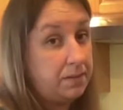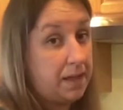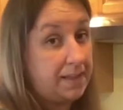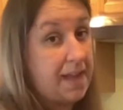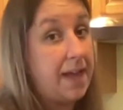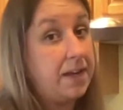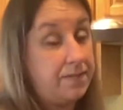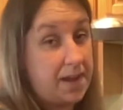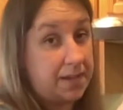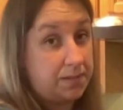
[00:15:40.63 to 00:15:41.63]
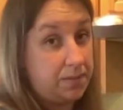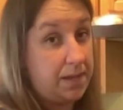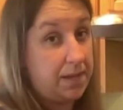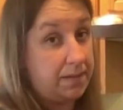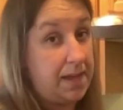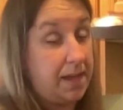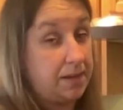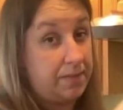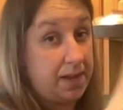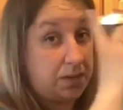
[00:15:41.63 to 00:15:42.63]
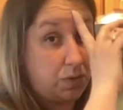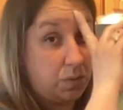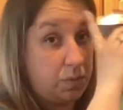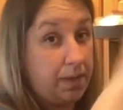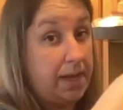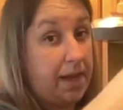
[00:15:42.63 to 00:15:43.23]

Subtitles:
at the end of next week, at the end of next school week,